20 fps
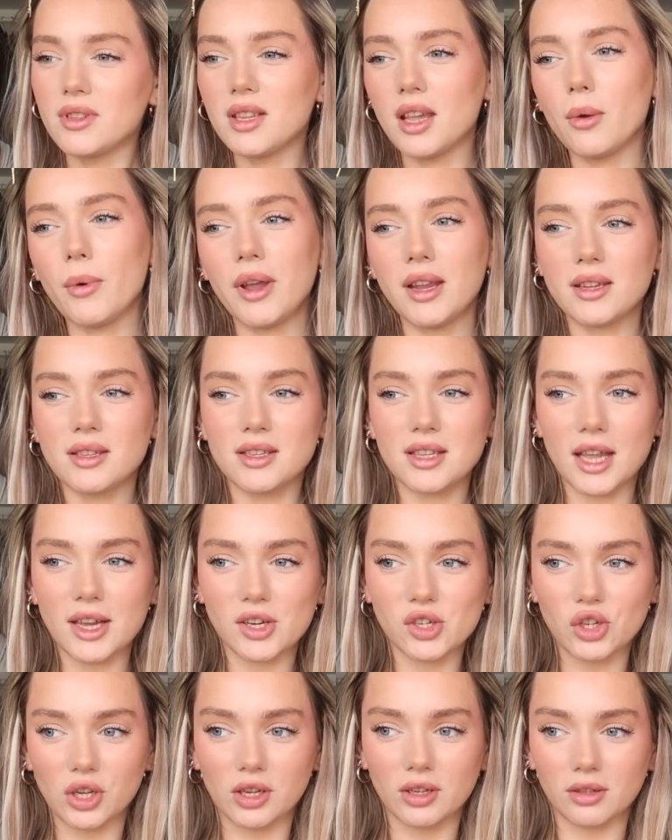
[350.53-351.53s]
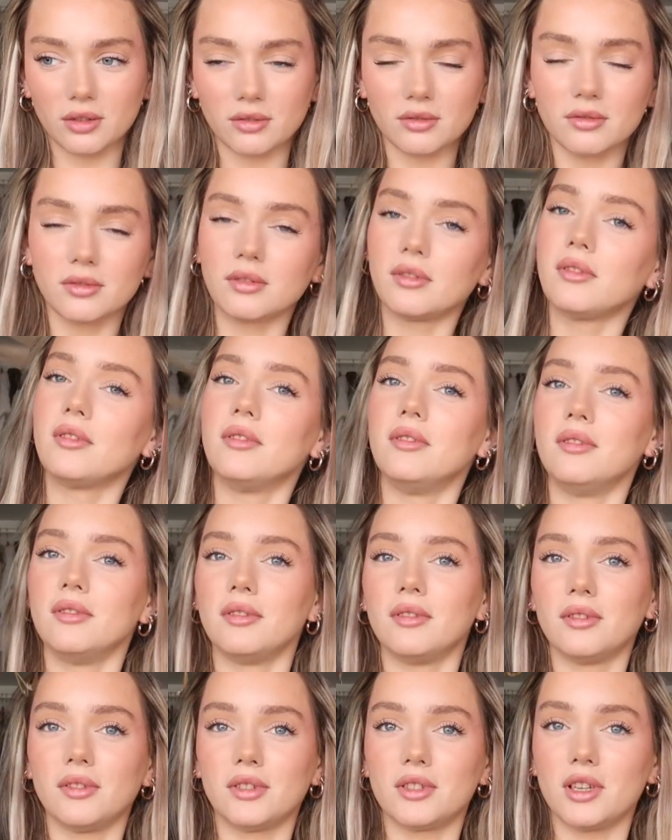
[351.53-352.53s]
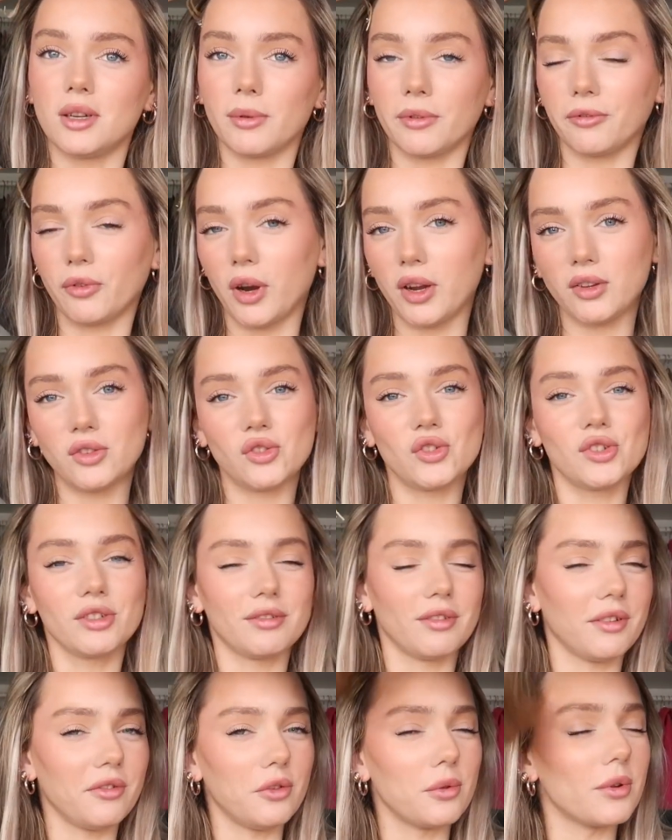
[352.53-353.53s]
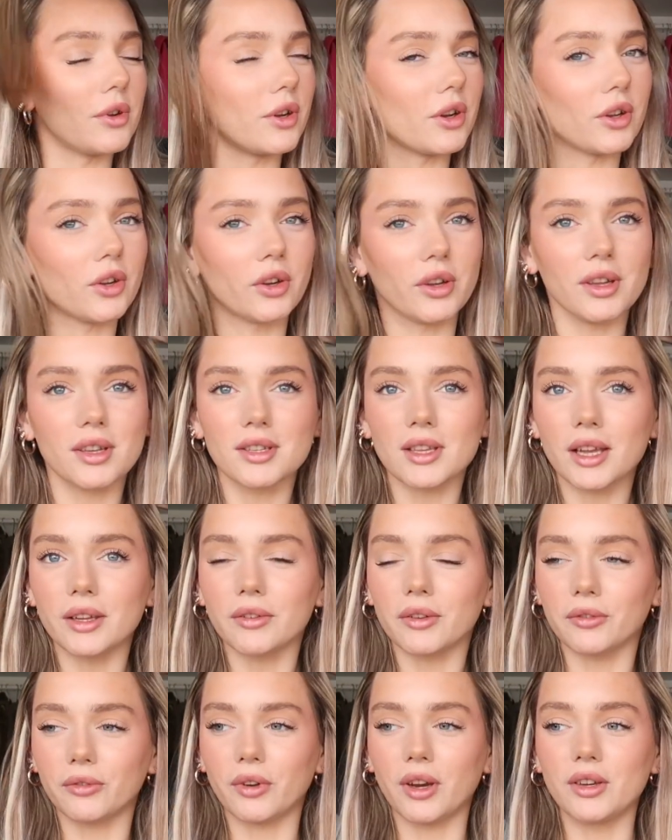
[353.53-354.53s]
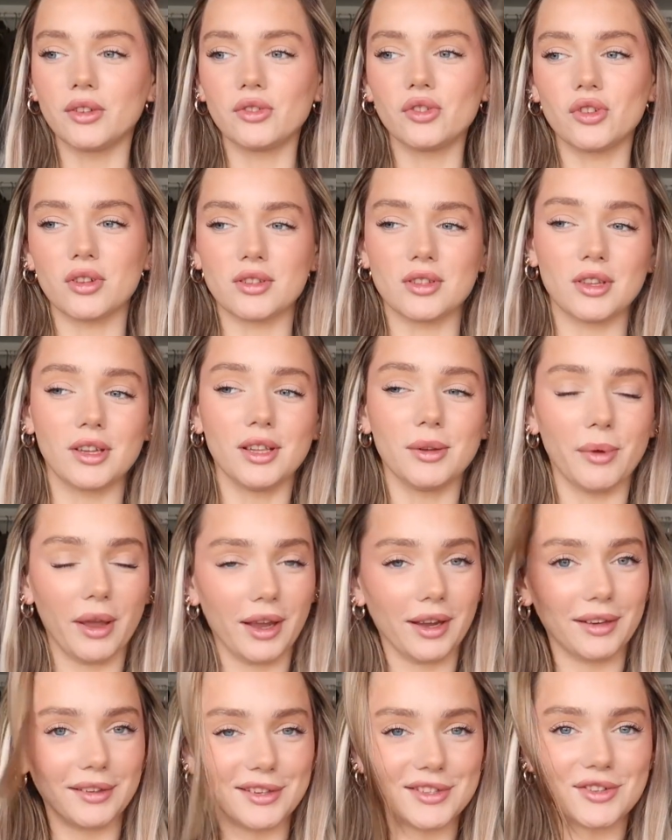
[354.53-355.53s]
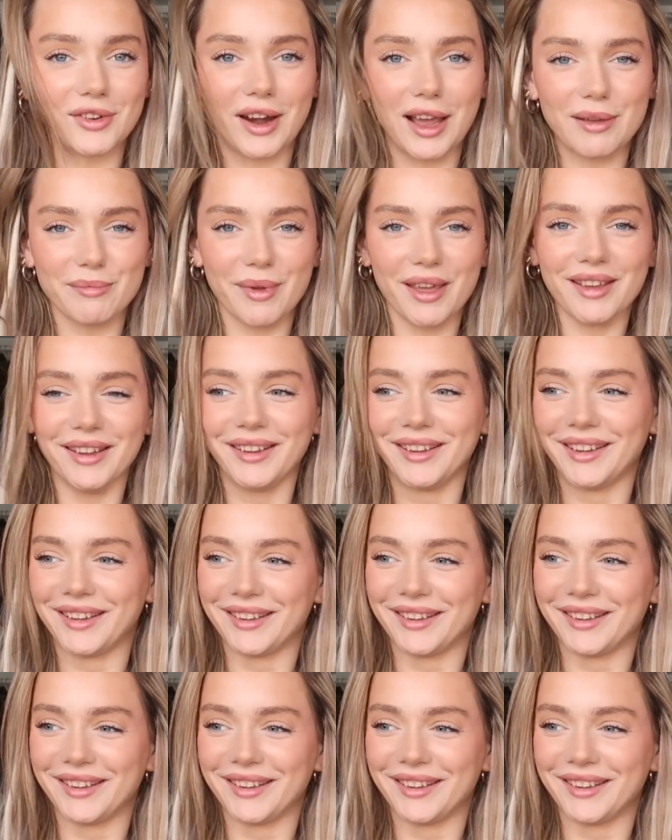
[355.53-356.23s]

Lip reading: say where you'd section to do a fringe, if you were going to cut yourself a fringe. It's the only way I can describe it.